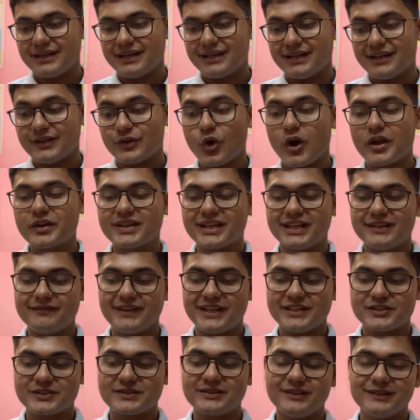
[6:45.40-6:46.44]

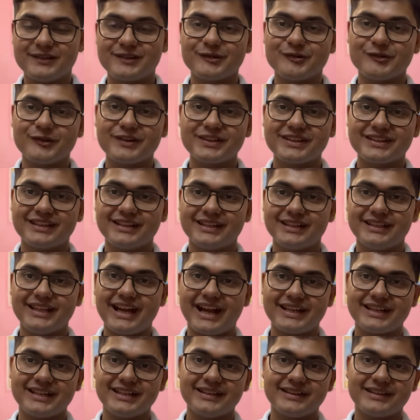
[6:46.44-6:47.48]
non-conventional source,
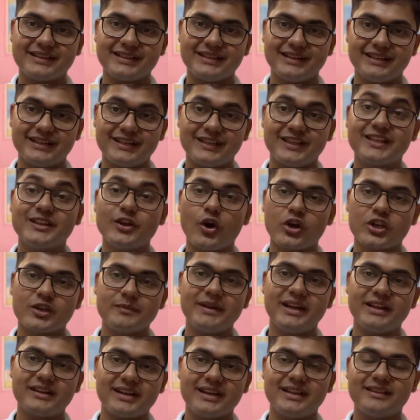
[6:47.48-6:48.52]
that is the
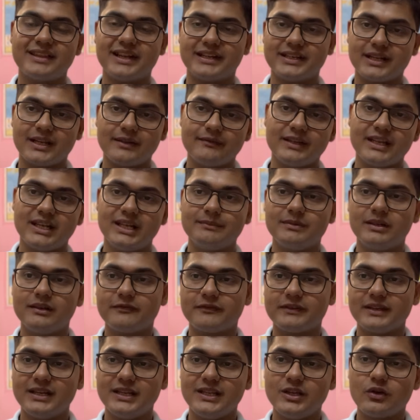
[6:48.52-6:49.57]
documentaries that are available
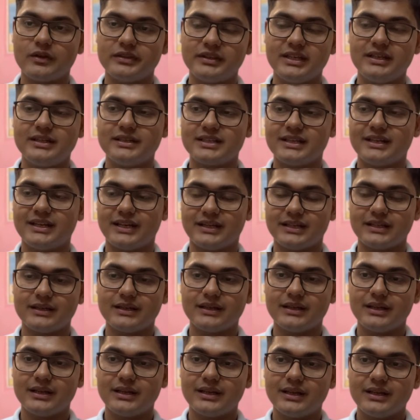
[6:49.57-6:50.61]
freely on the internet.
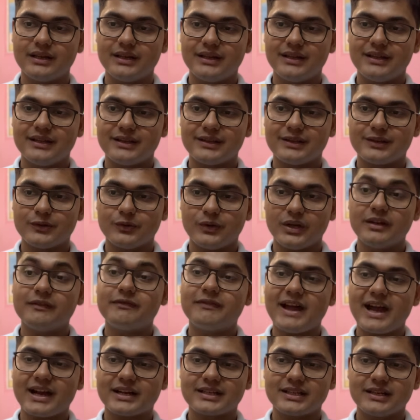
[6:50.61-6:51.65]
So in
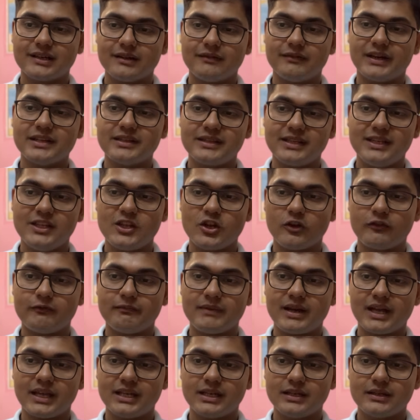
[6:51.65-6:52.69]
fact, one senior of
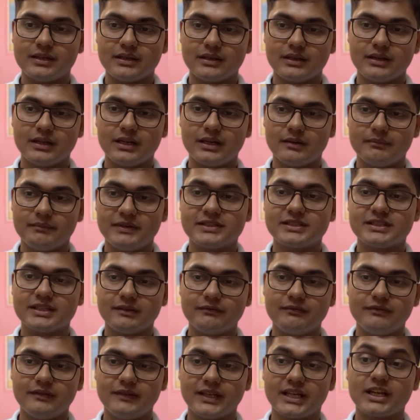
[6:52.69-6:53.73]
mine, Mr.
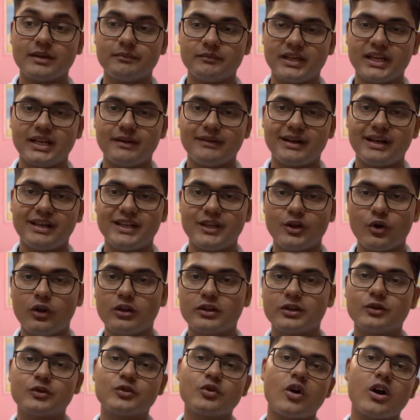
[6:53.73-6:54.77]
Vikram Grewal, he
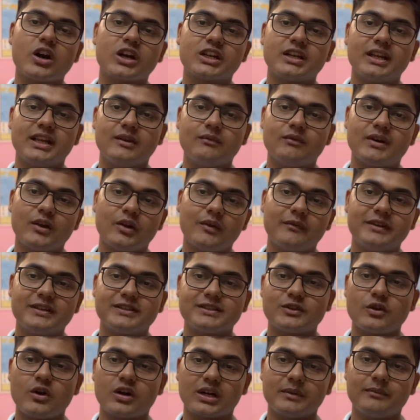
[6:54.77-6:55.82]
also talked in one of his
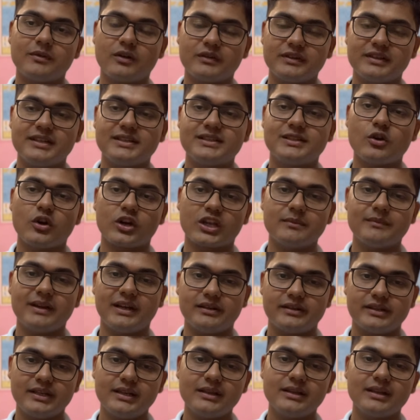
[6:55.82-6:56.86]
talk about these
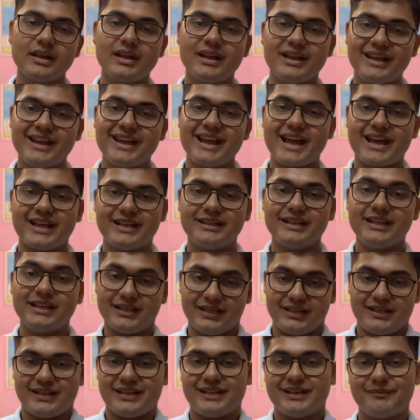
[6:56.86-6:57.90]
documentaries, and
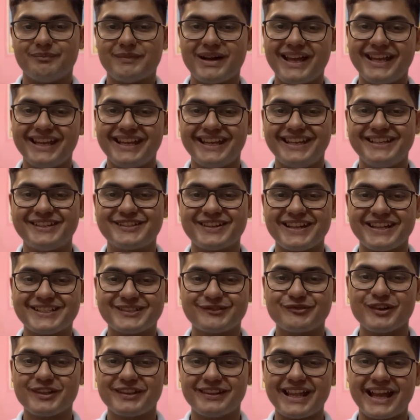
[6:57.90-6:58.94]
my interest
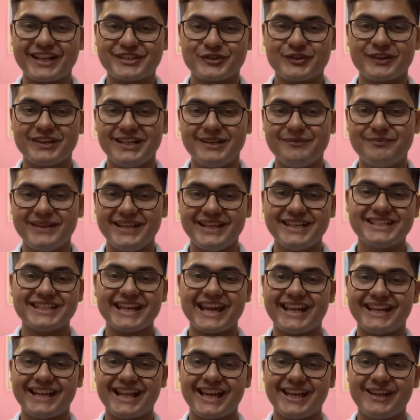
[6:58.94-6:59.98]
was naturally piqued,
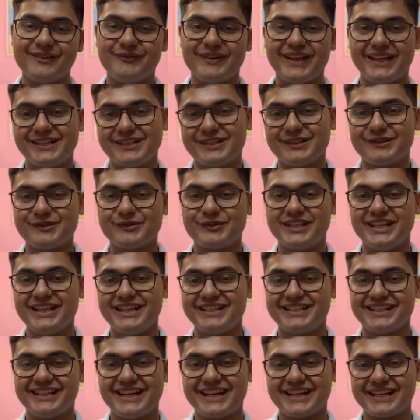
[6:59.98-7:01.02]
and I went to the
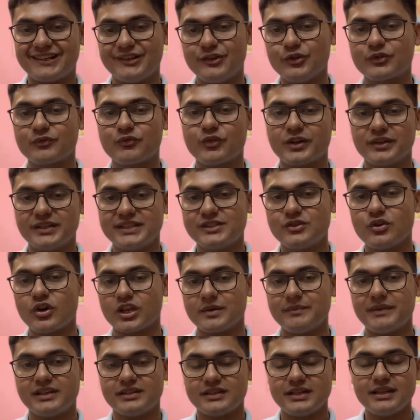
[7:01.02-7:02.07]
internet and looked for these
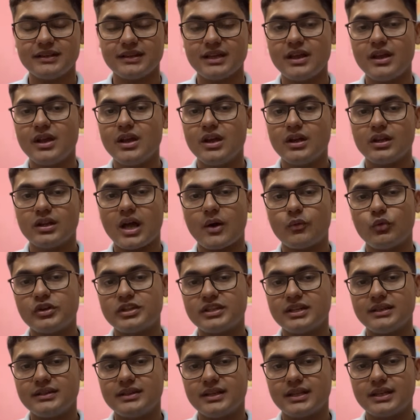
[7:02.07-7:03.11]
documentaries. So I would
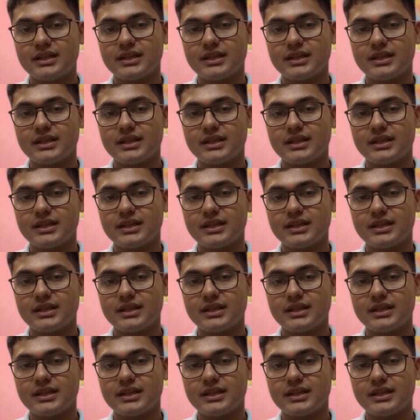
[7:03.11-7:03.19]
say there's